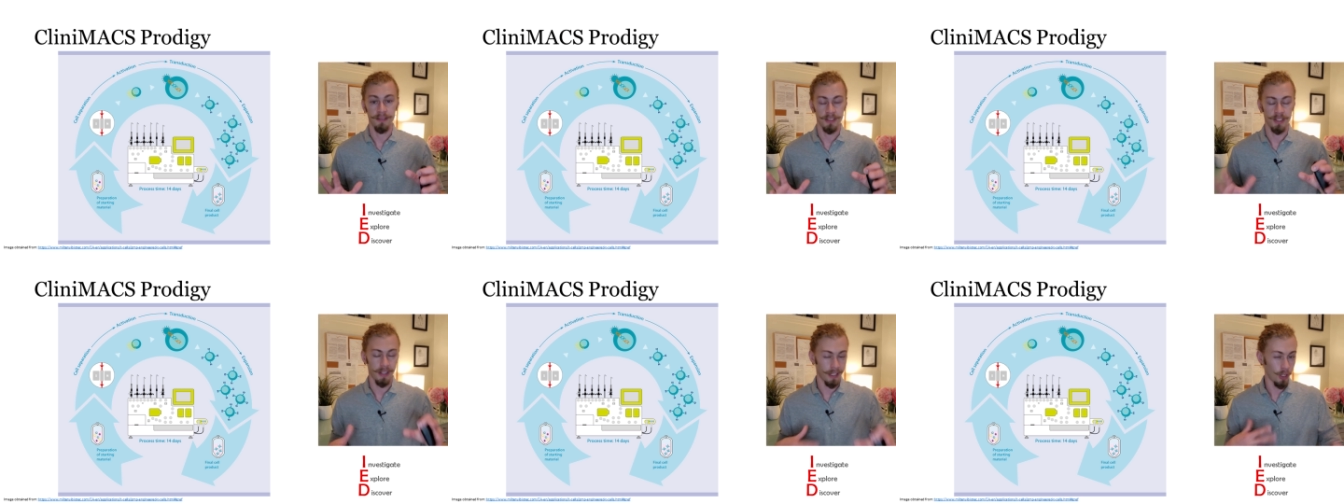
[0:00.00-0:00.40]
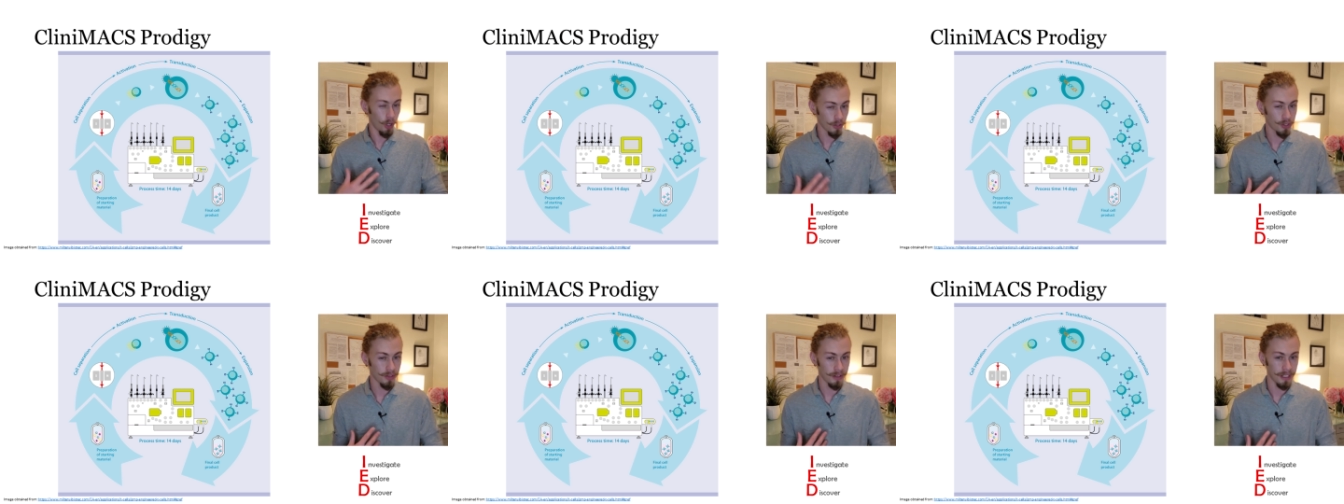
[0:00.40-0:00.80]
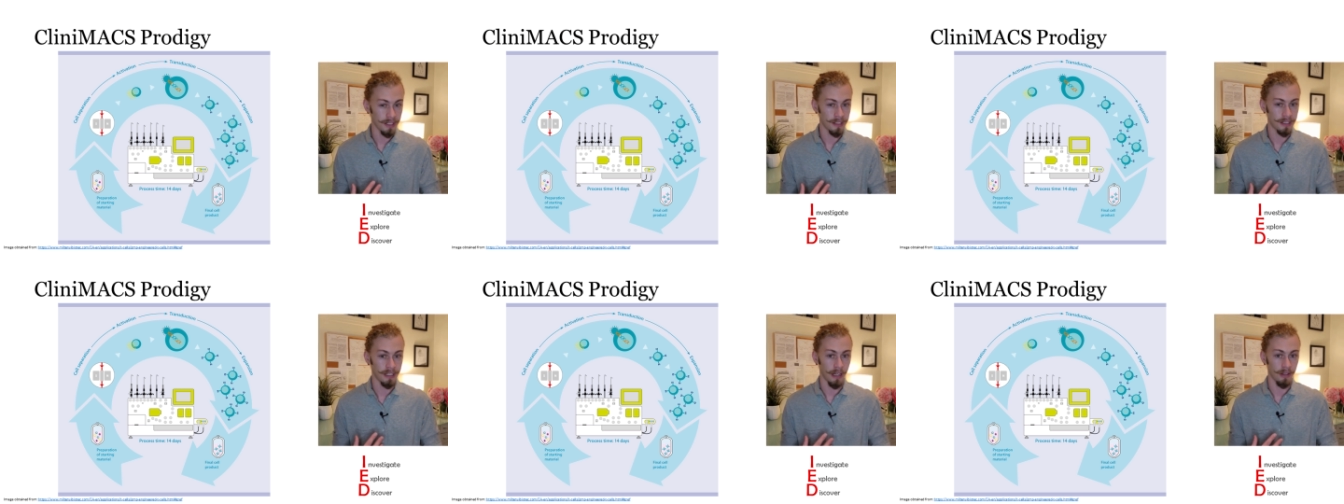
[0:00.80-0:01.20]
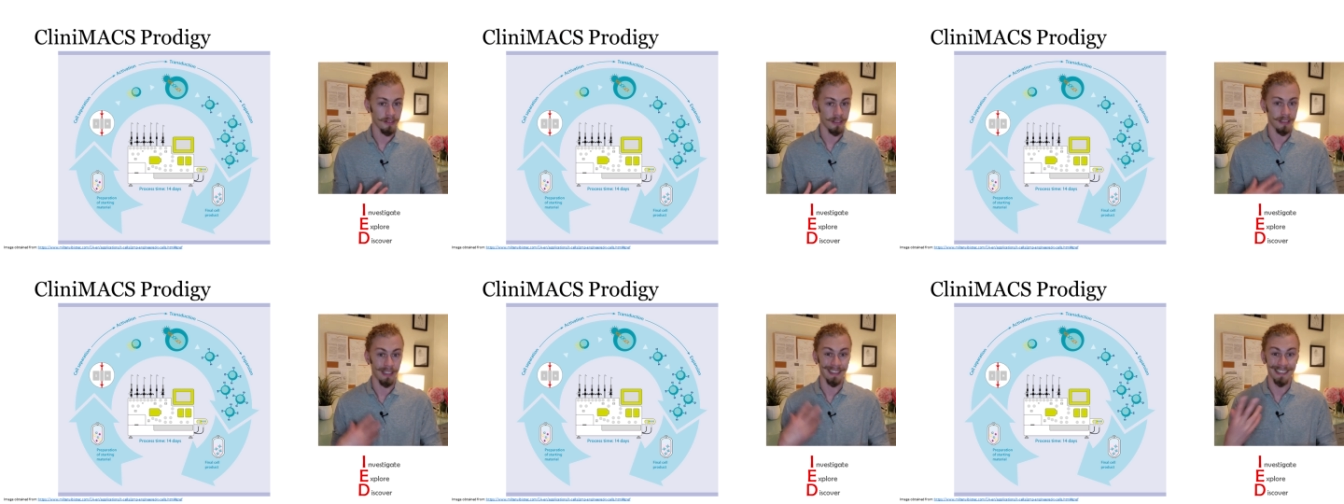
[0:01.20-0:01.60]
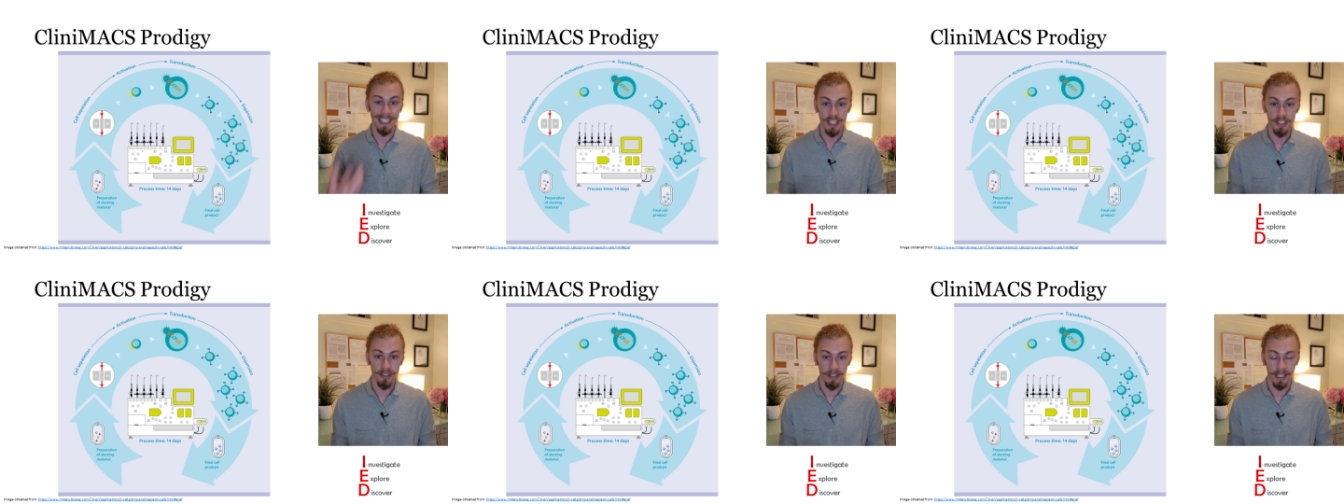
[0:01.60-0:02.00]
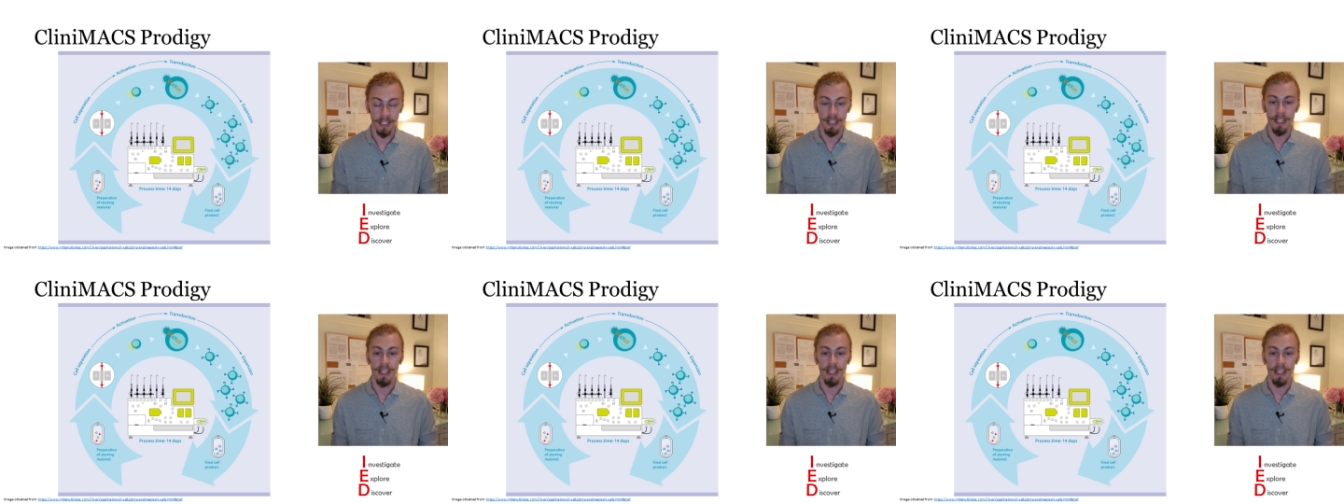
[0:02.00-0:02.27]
so they cultured these cells additionally